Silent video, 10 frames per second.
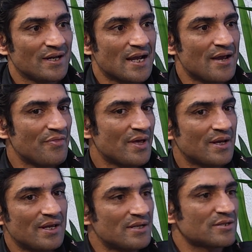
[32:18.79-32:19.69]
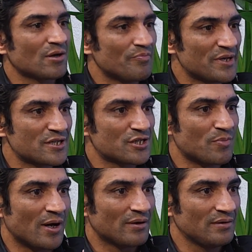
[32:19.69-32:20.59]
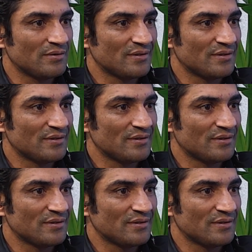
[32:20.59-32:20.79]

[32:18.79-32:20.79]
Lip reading: And then is there a business model